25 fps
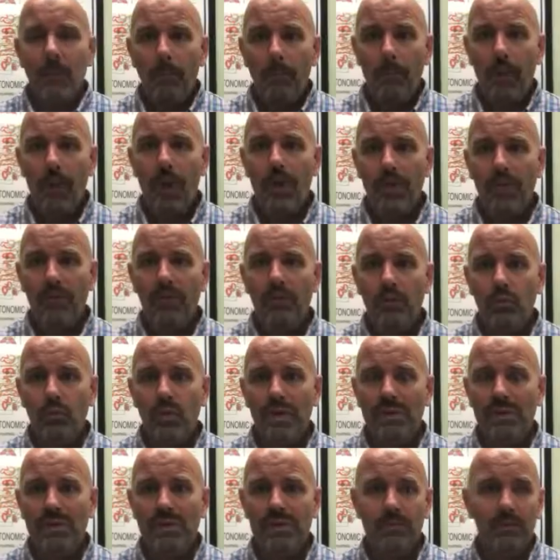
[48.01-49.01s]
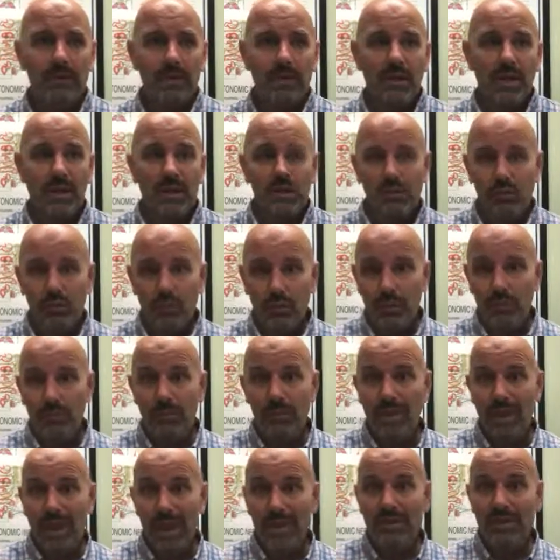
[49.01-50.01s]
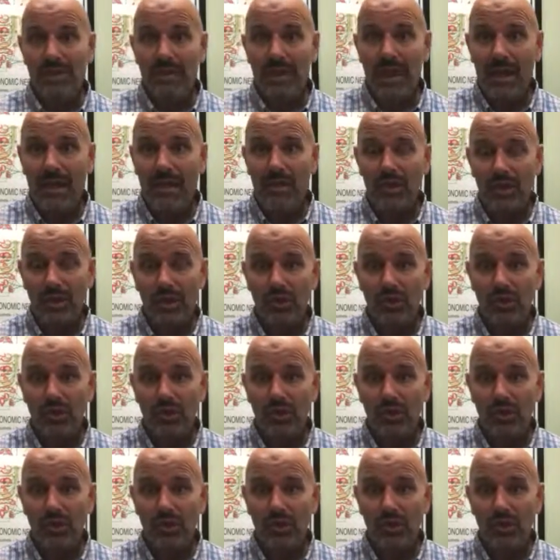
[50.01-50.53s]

Part of the reason is because we've been educated